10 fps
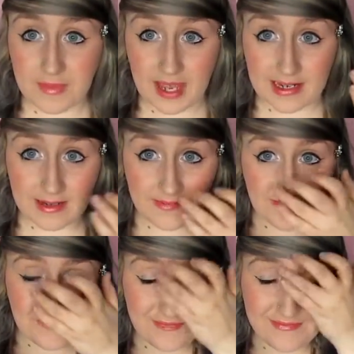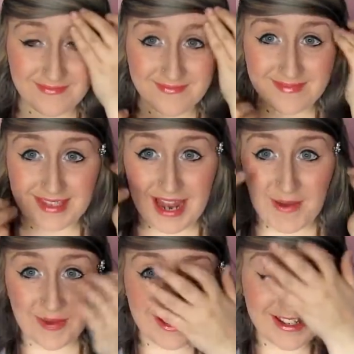and
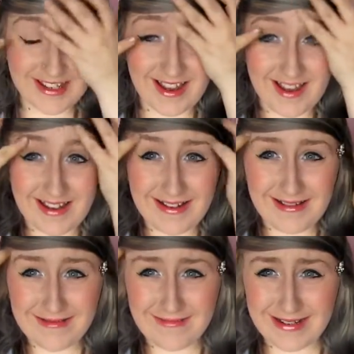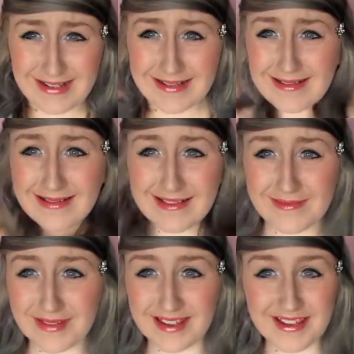snap it shut. Oh my gosh,
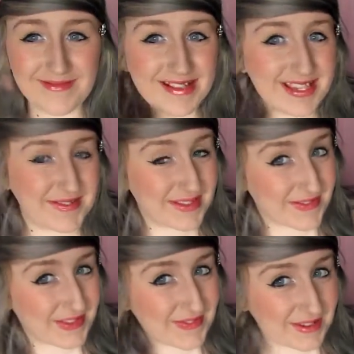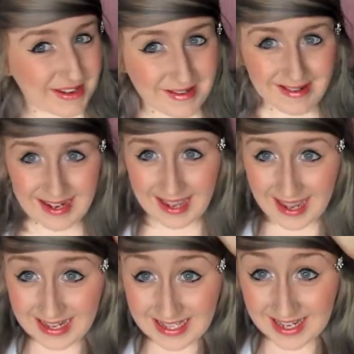I'm looking at myself in the viewfinder and I
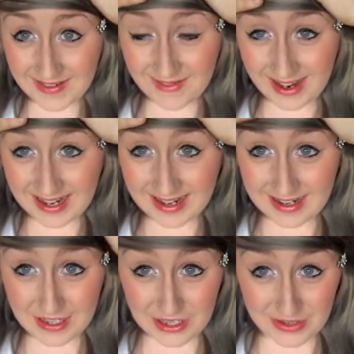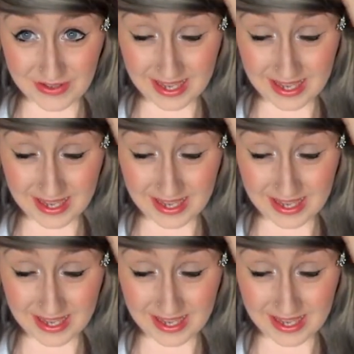hate it. Why did I do